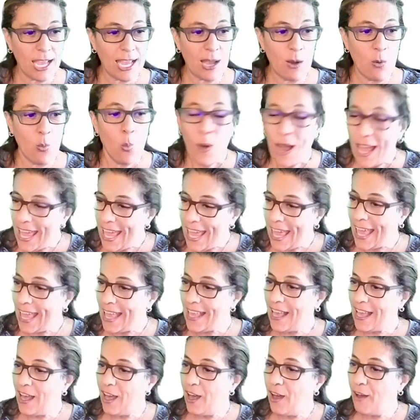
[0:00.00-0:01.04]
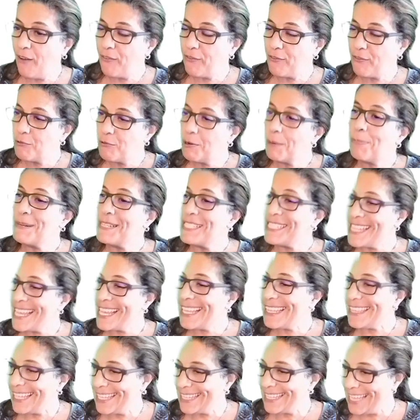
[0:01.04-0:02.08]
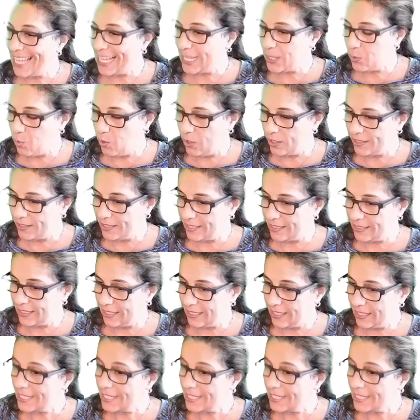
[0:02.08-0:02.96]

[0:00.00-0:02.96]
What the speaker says: a way of representing that quantity.